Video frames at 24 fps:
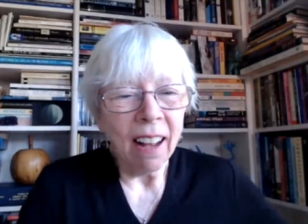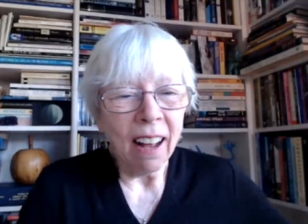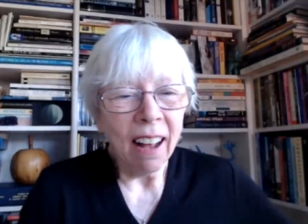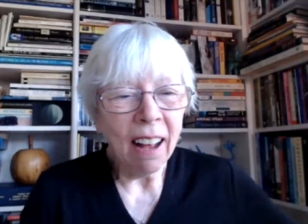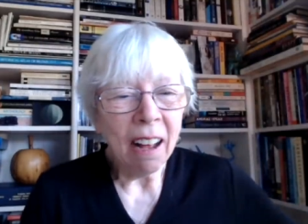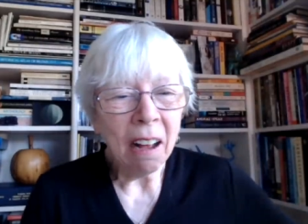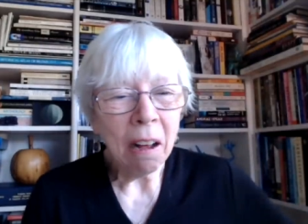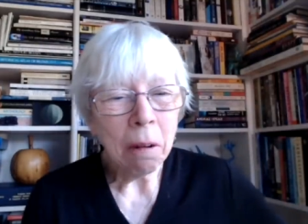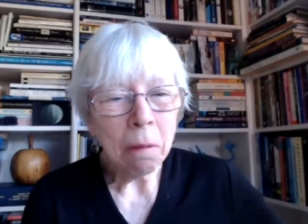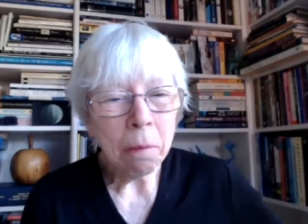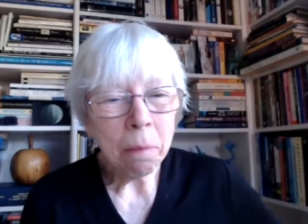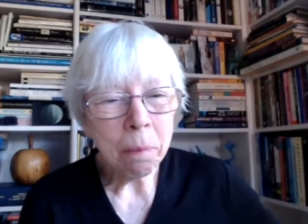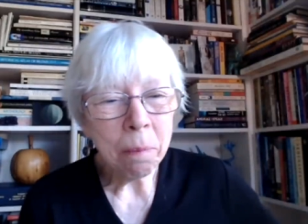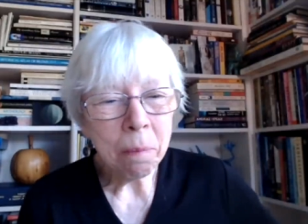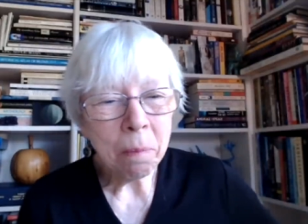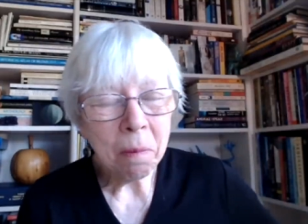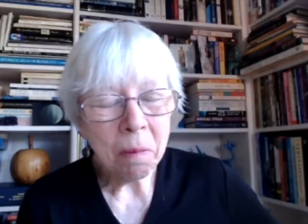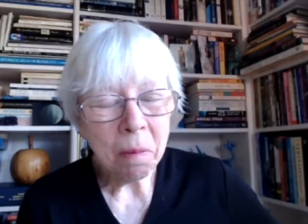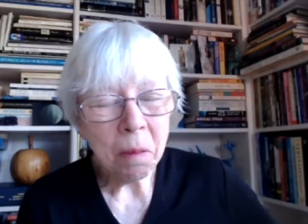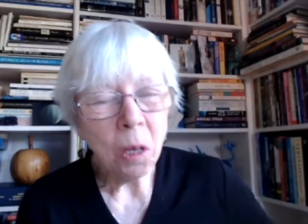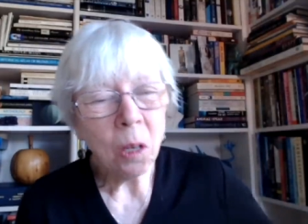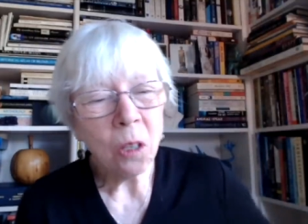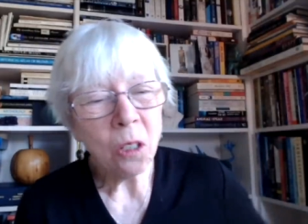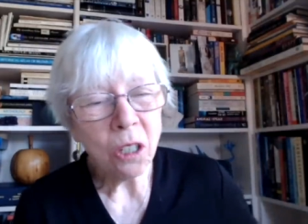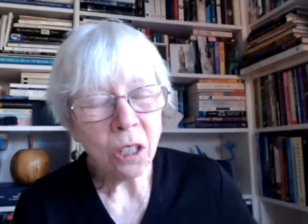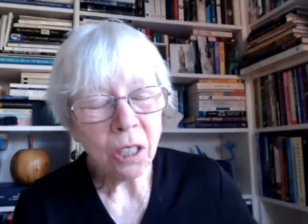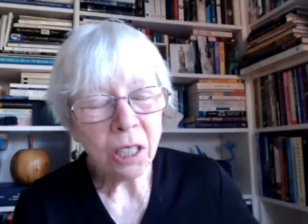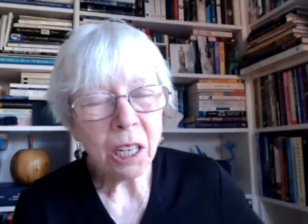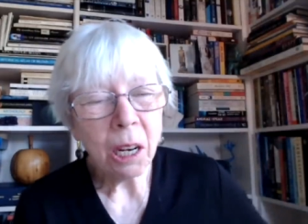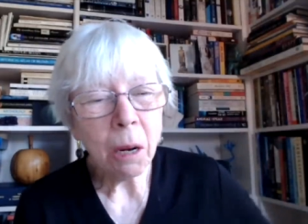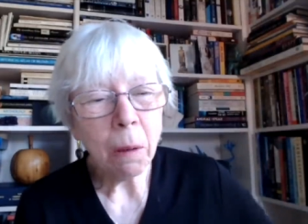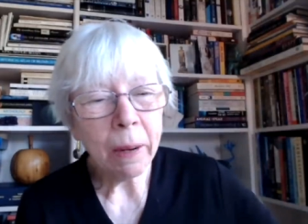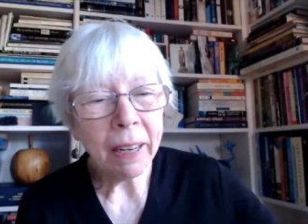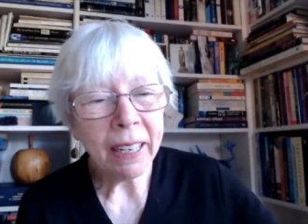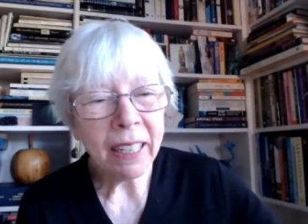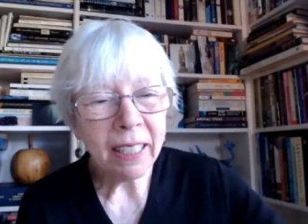um, not just
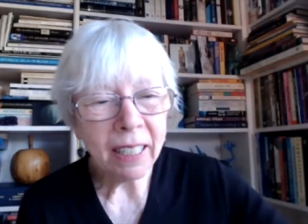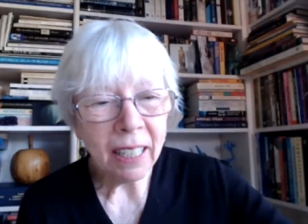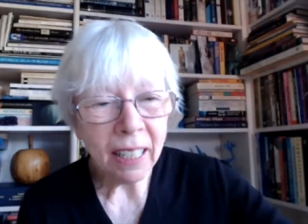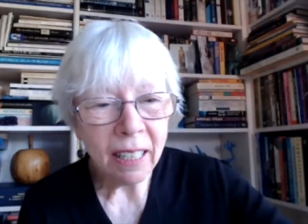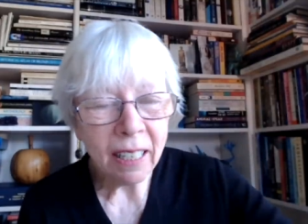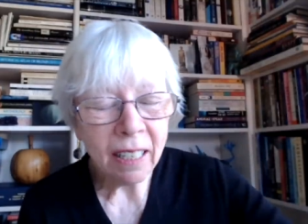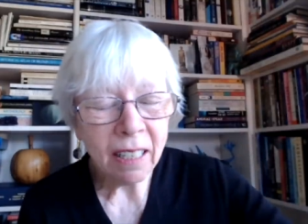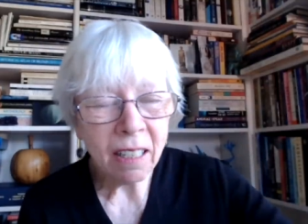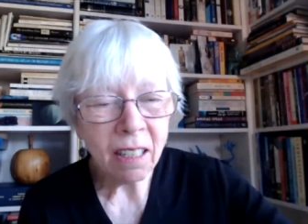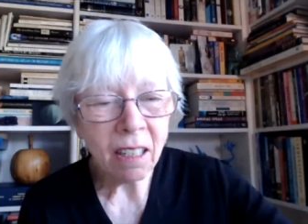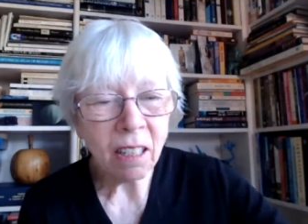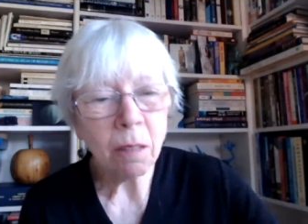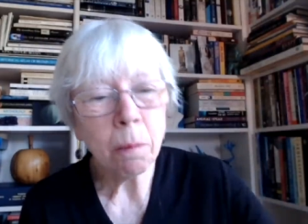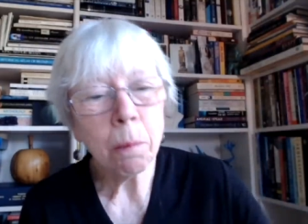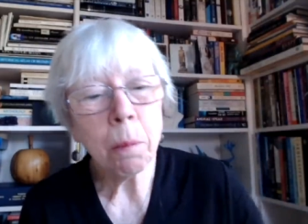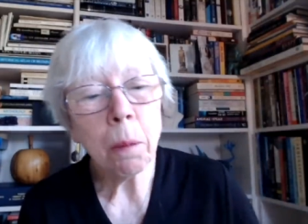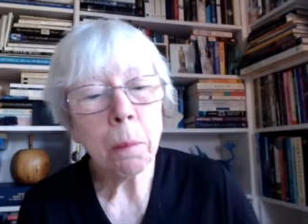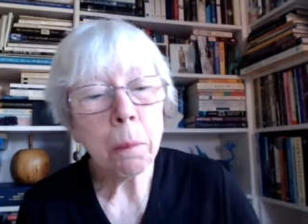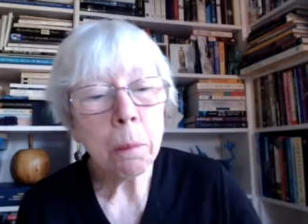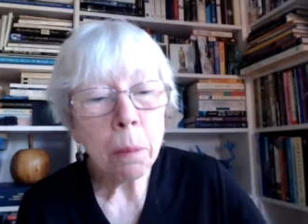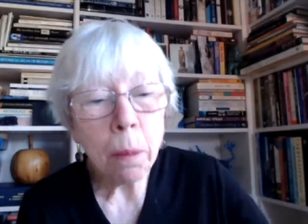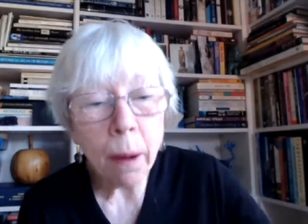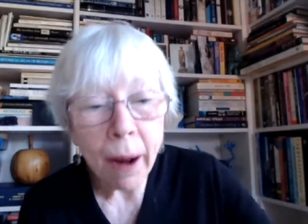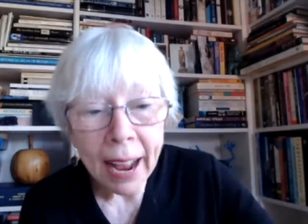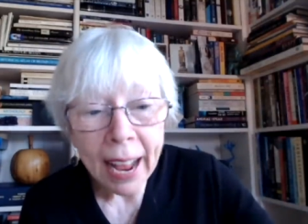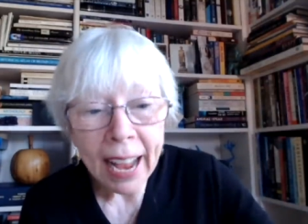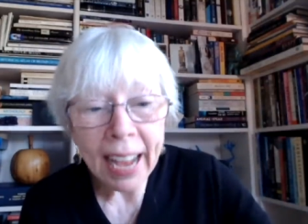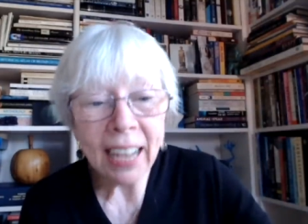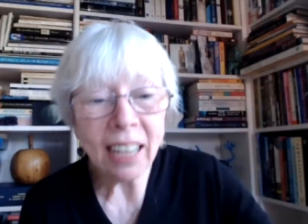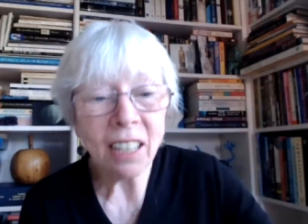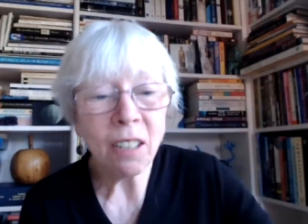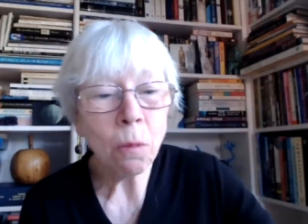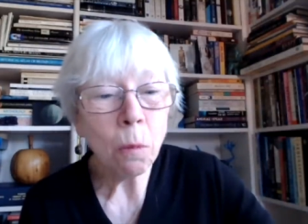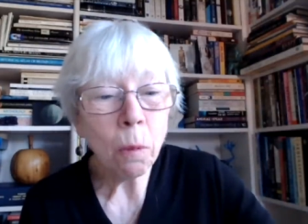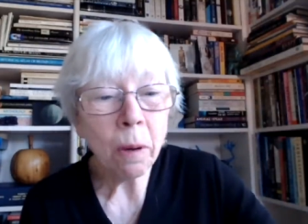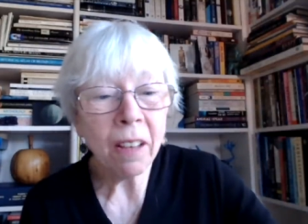coexisted but
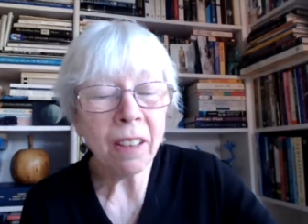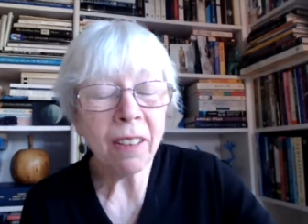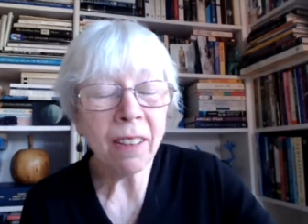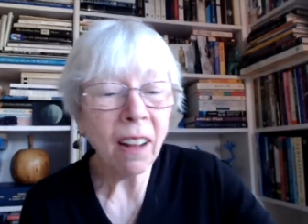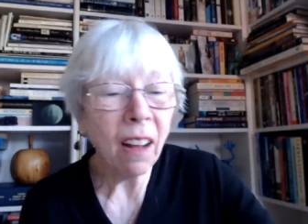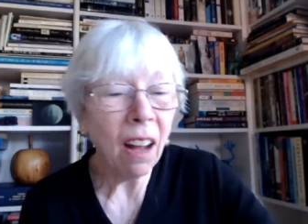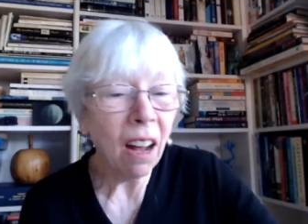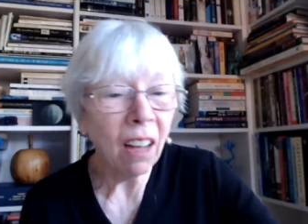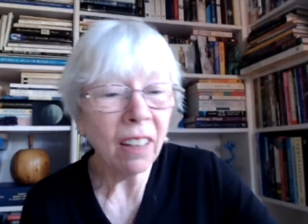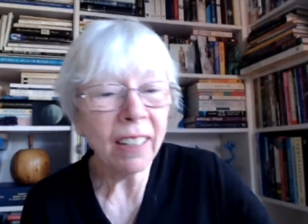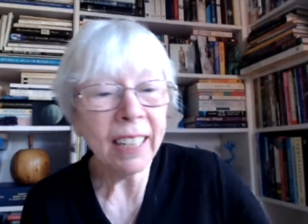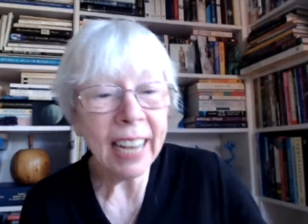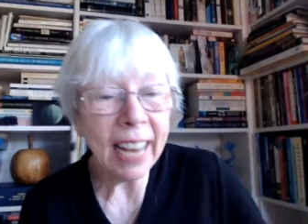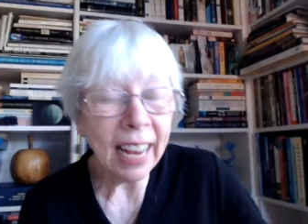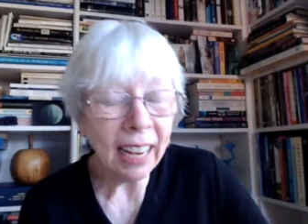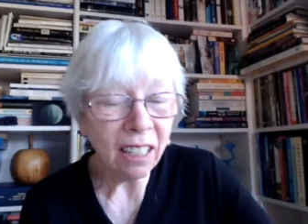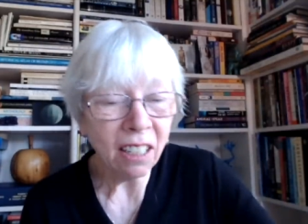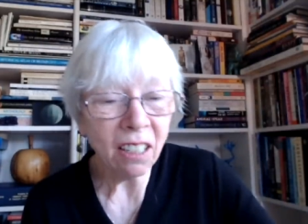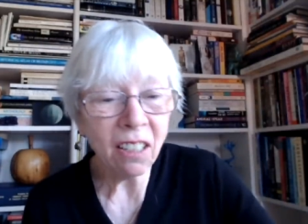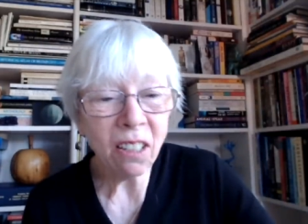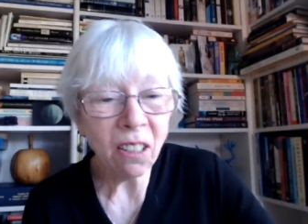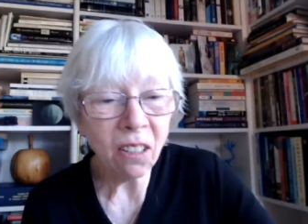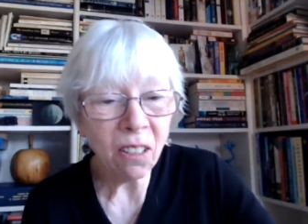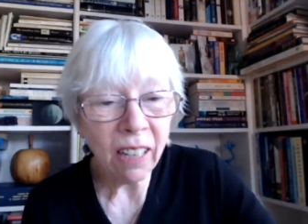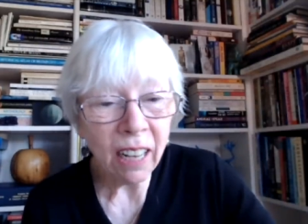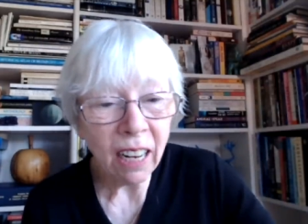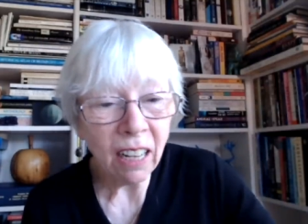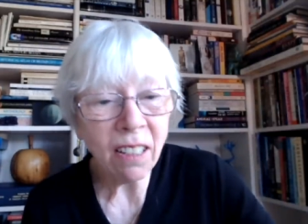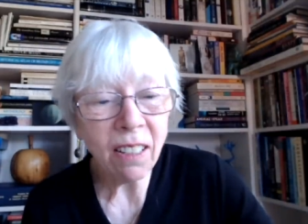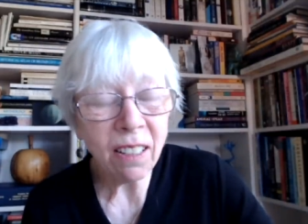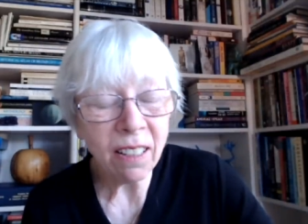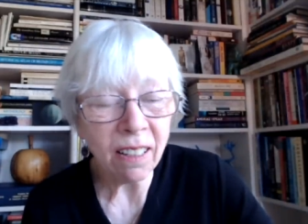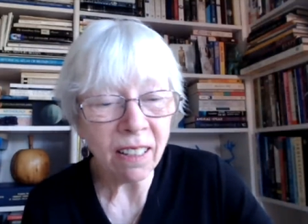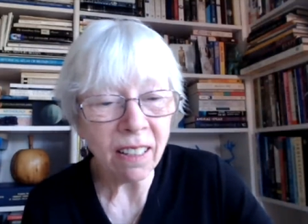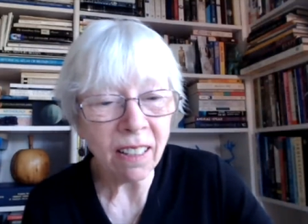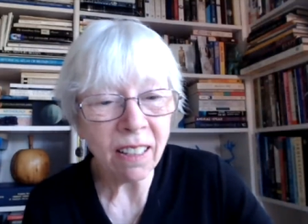bred with our Neanderthal
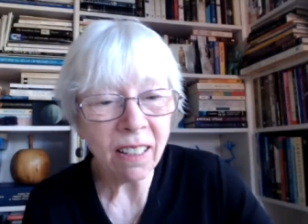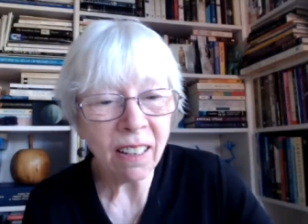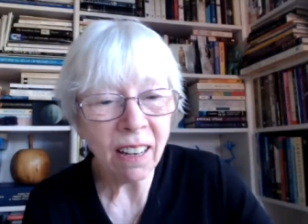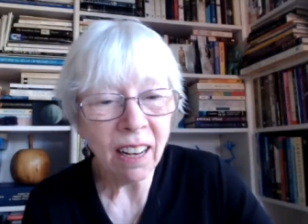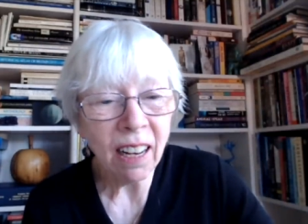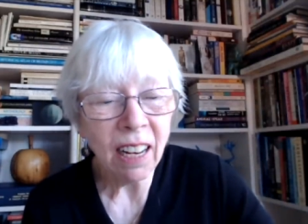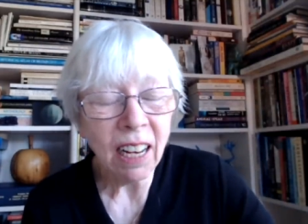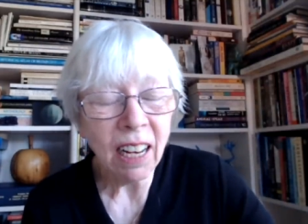cousins.